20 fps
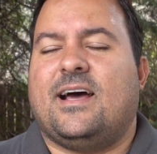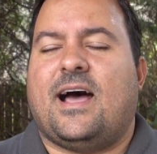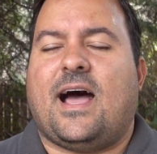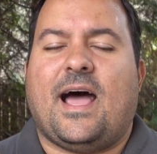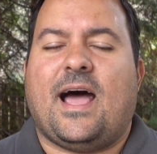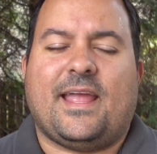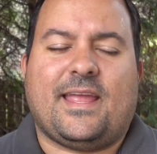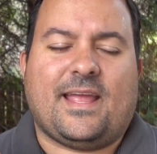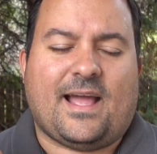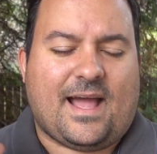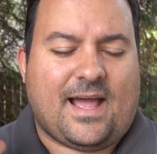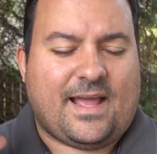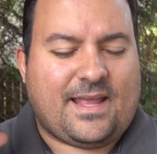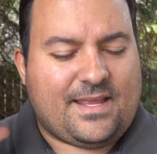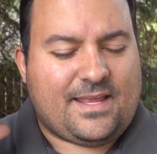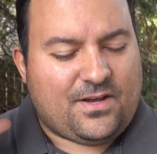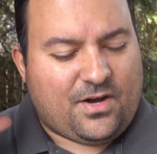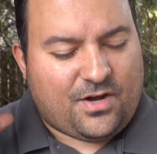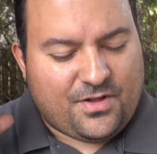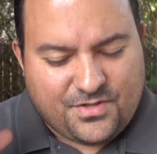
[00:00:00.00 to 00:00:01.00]

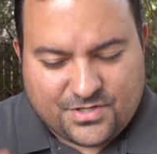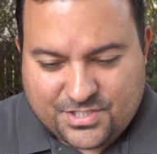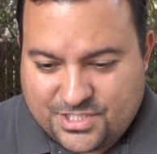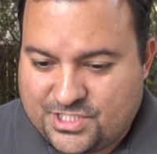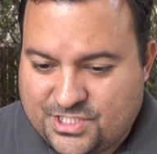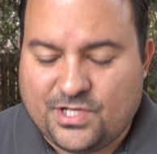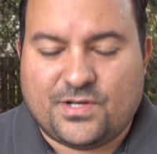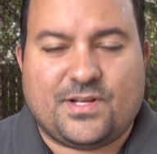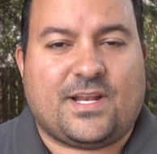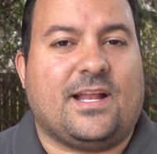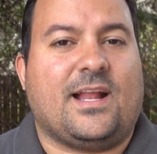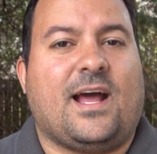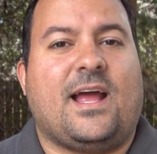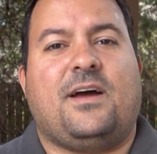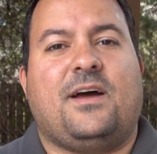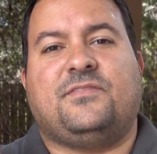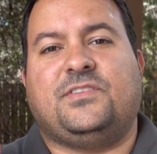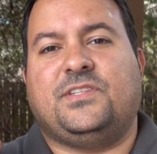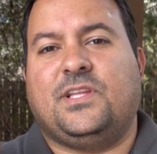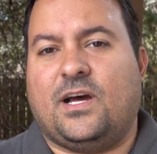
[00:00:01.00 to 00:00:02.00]
I understood it. I
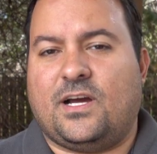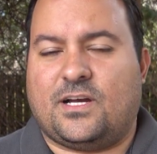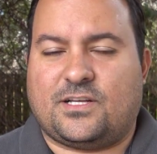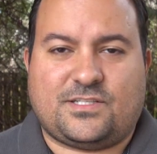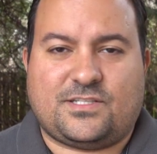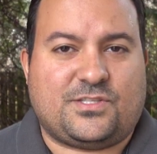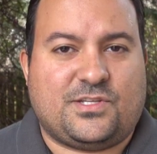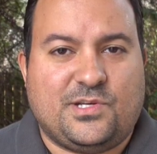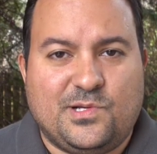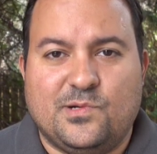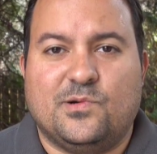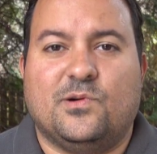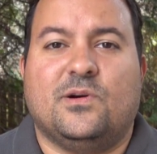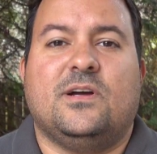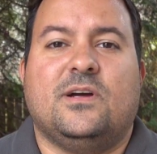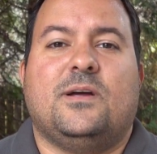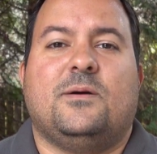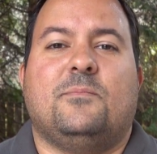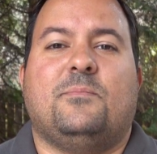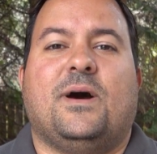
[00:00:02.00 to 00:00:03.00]
have dogs too,
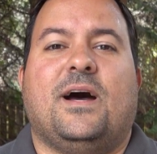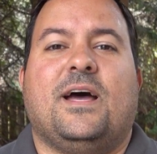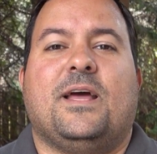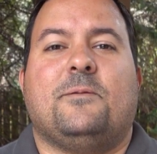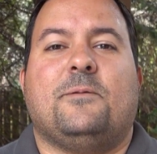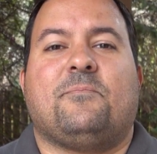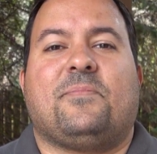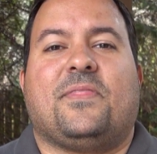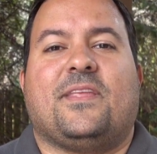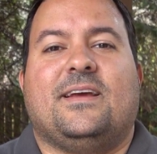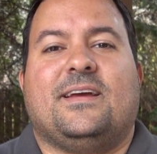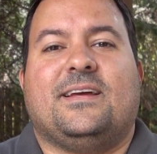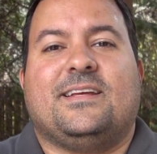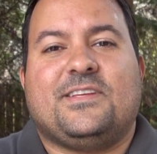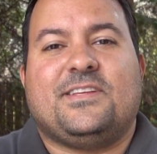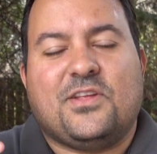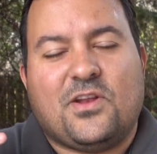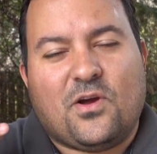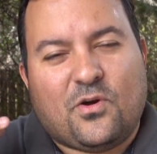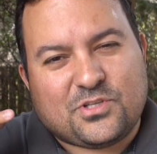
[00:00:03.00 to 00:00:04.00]
but
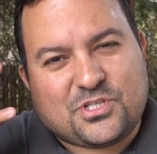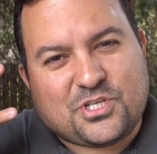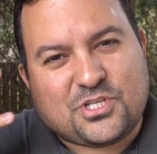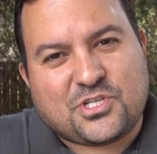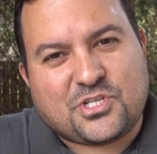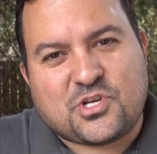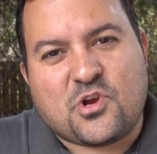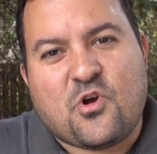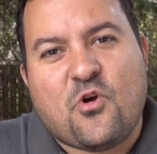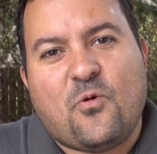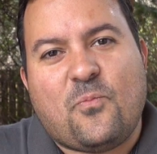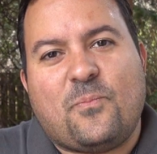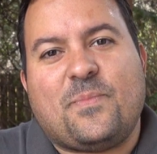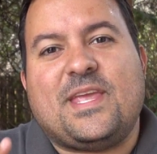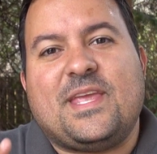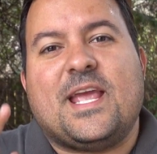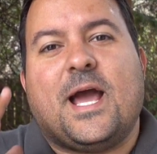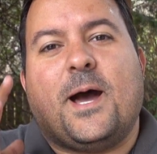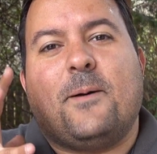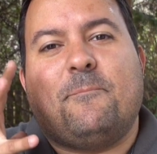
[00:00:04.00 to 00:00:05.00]
show
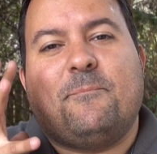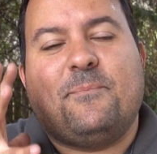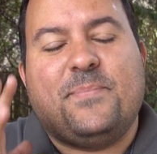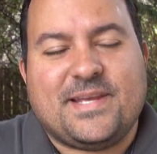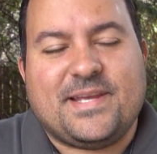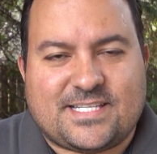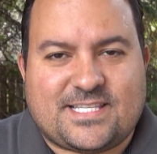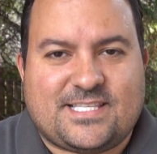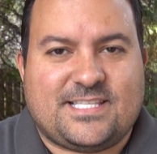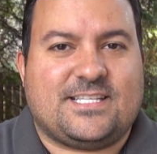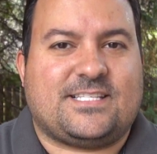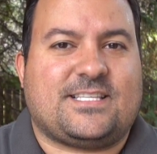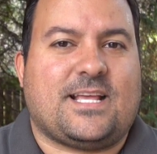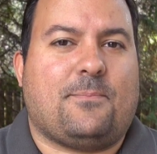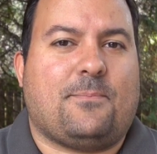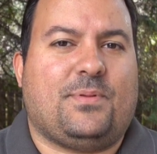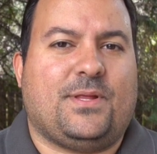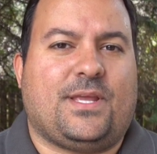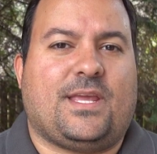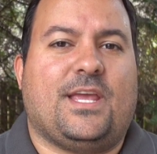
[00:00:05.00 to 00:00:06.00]
me a business
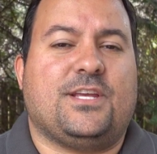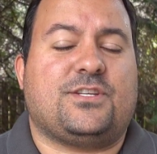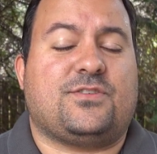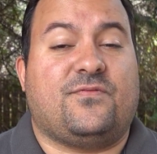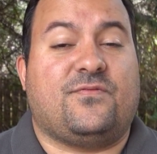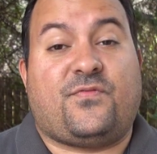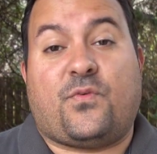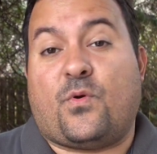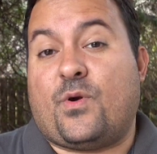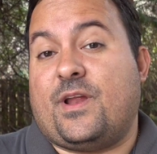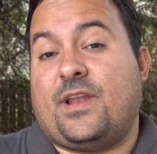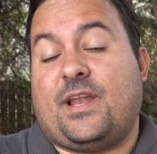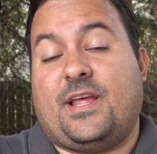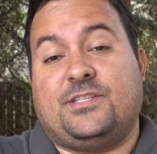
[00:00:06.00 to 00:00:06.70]
application for it.